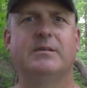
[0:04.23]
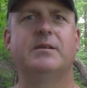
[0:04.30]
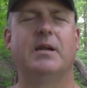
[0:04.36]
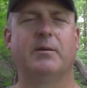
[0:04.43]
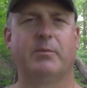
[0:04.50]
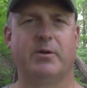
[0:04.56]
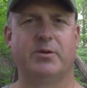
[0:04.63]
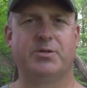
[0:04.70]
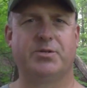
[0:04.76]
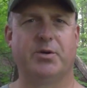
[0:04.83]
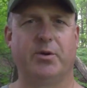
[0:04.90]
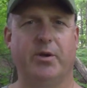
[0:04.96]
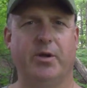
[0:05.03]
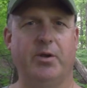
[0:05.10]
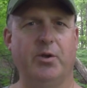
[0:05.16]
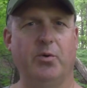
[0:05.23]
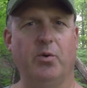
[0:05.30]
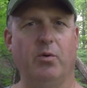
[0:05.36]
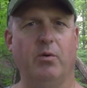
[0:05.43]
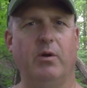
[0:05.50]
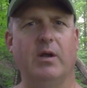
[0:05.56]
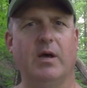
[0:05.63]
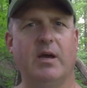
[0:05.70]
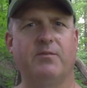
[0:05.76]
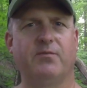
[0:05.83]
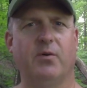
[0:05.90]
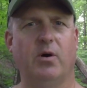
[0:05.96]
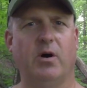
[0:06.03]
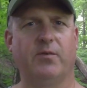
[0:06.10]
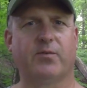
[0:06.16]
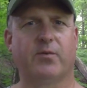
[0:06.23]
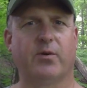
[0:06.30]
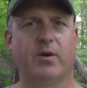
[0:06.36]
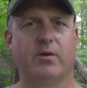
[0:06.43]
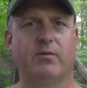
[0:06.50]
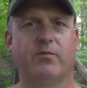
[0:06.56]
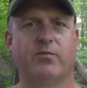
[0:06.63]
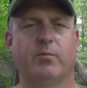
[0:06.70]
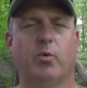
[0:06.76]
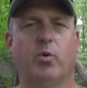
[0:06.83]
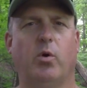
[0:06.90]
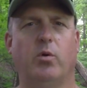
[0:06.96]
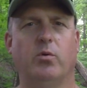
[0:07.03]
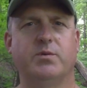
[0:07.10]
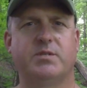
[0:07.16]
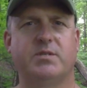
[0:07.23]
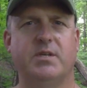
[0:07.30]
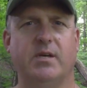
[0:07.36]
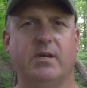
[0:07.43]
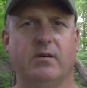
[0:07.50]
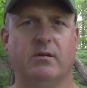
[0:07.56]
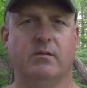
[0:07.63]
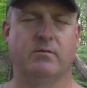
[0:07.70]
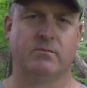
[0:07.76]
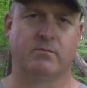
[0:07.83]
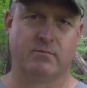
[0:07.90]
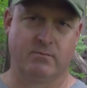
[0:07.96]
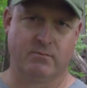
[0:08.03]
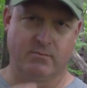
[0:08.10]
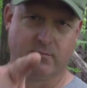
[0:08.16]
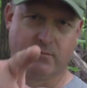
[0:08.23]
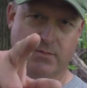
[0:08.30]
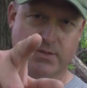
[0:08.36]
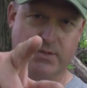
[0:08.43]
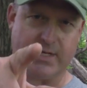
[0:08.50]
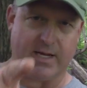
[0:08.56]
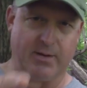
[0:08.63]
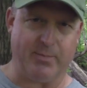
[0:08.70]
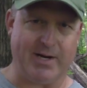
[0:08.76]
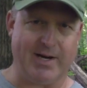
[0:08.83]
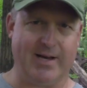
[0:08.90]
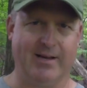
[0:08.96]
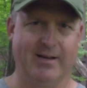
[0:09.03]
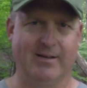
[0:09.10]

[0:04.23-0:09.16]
Today I'm going to show you a new knife offering from Cold Steel. Stand by.